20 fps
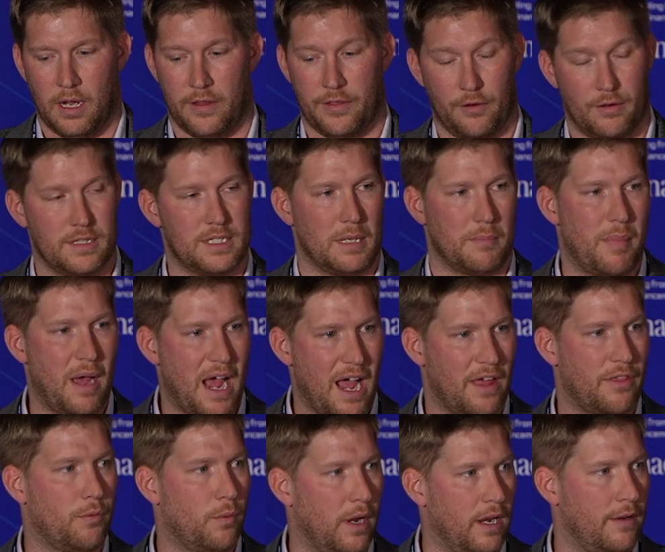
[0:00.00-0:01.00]
There is a
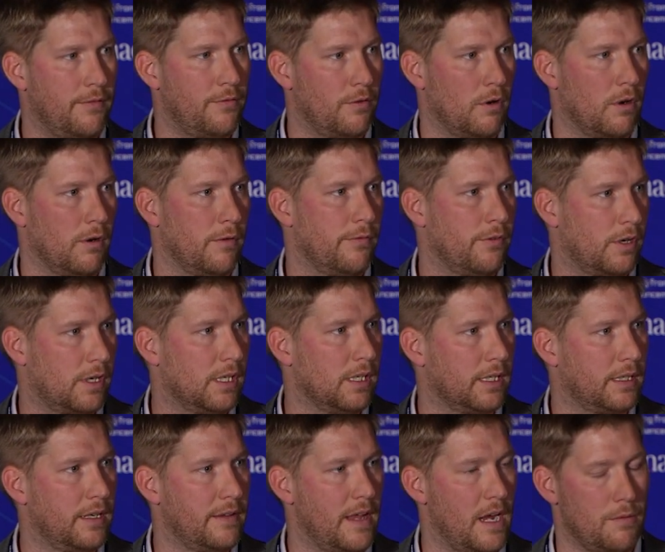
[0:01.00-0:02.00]
pathway for
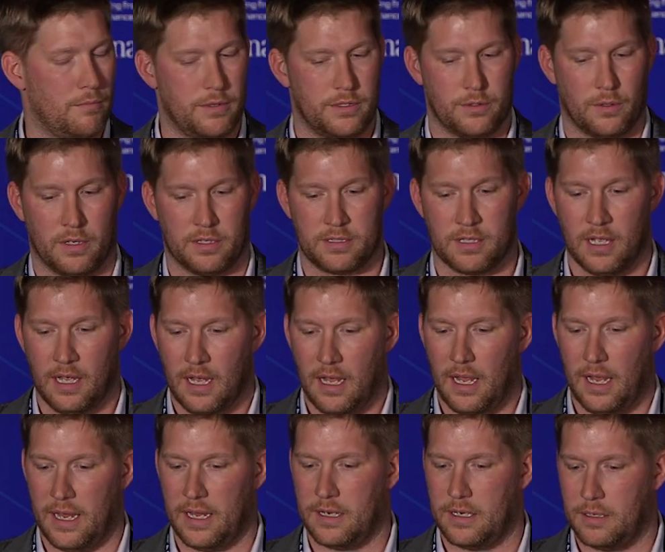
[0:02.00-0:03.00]
collecting that resource,
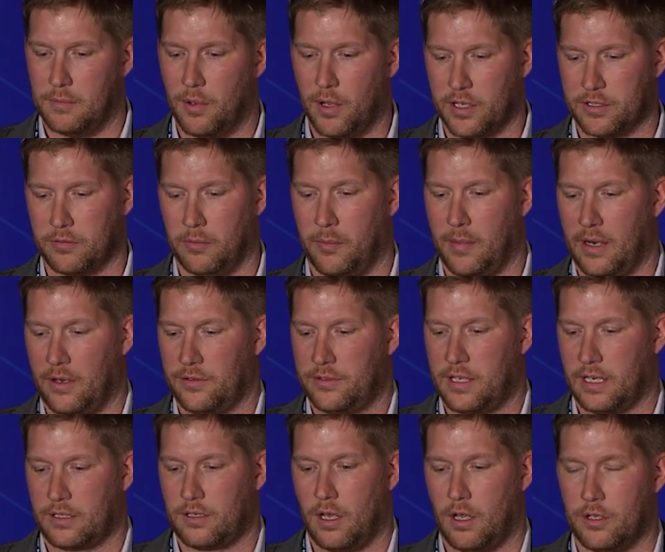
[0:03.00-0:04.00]
and Impossible Metals
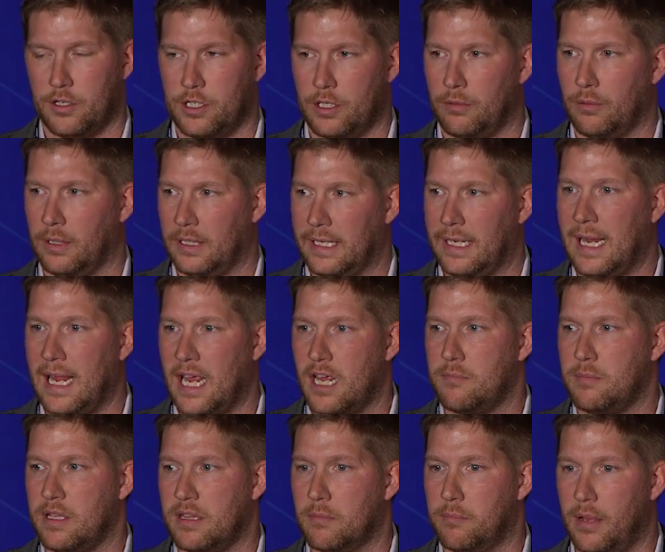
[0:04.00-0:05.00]
technology really
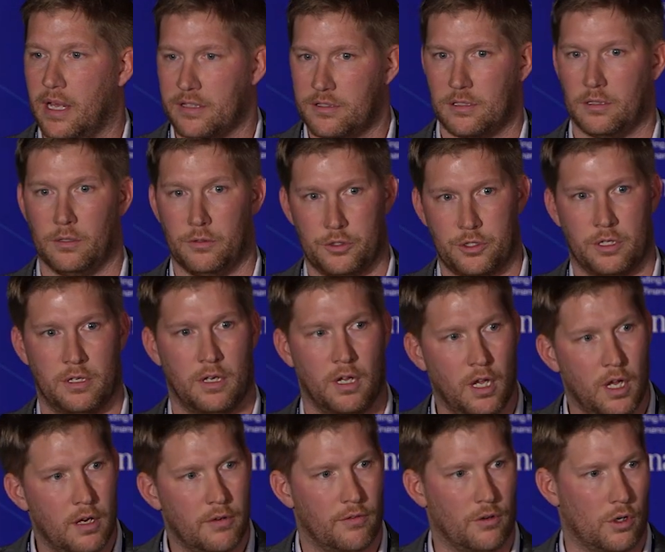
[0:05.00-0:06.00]
can be the best solution
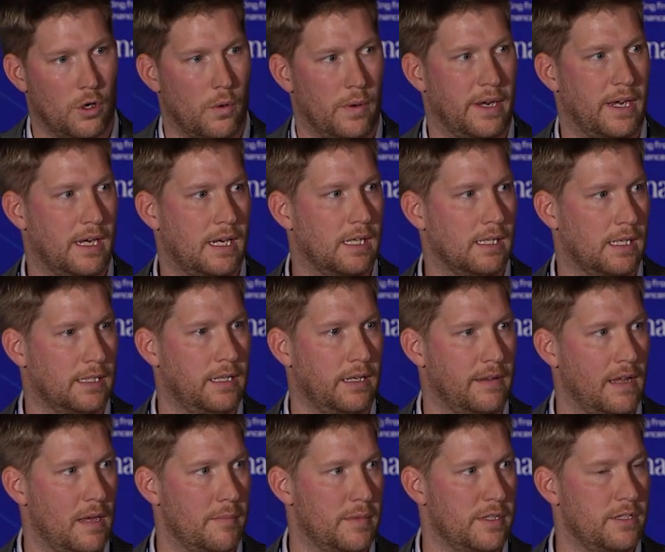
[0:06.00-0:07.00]
for going and collecting
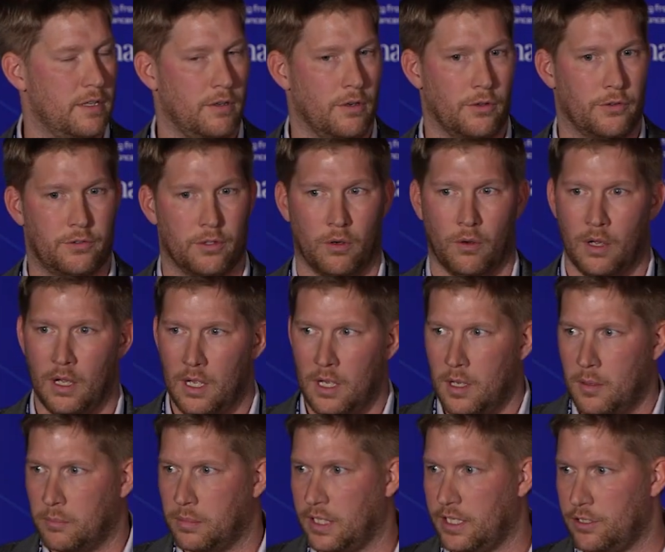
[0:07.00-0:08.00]
that material. So
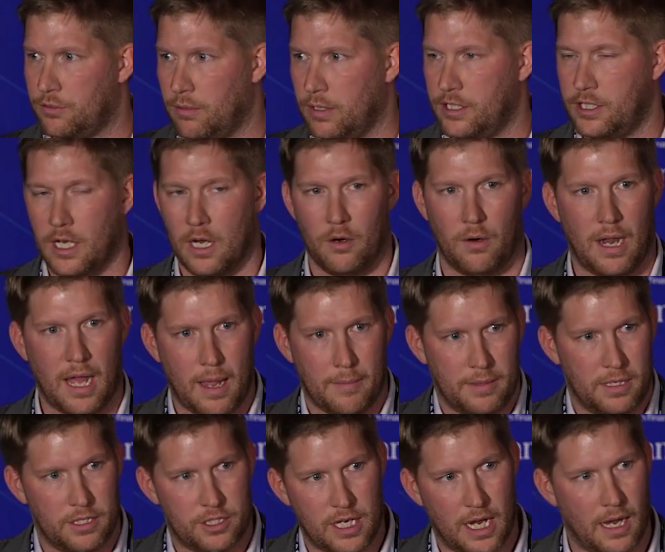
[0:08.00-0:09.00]
please reach out.
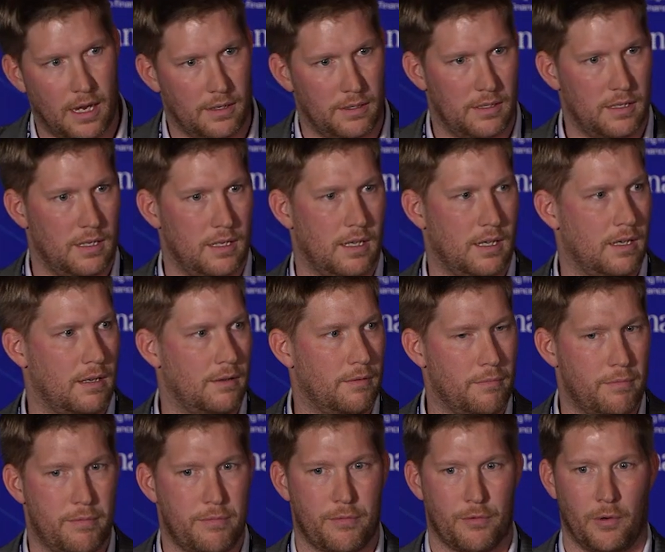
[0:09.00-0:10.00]
Happy to chat
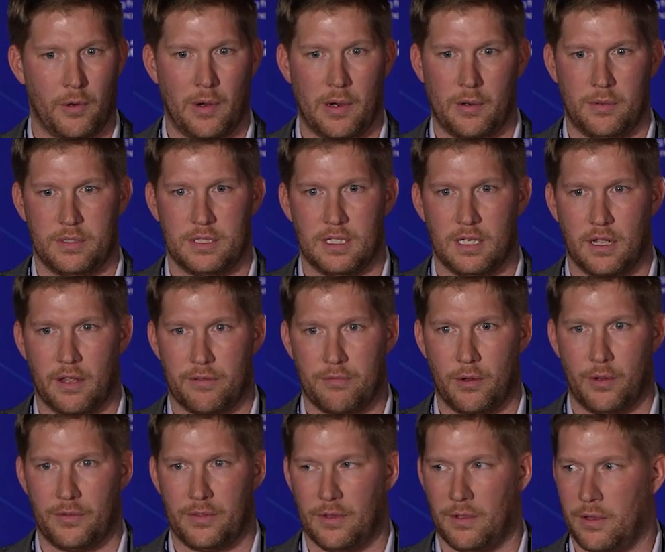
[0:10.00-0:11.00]
throughout
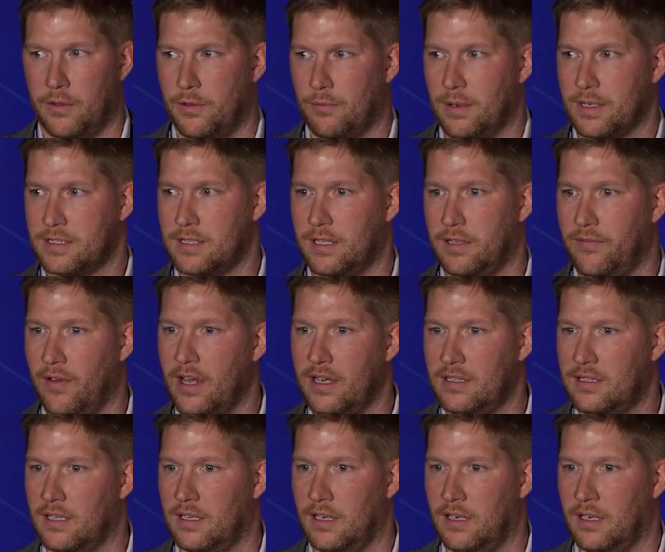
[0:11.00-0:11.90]
the rest of the event.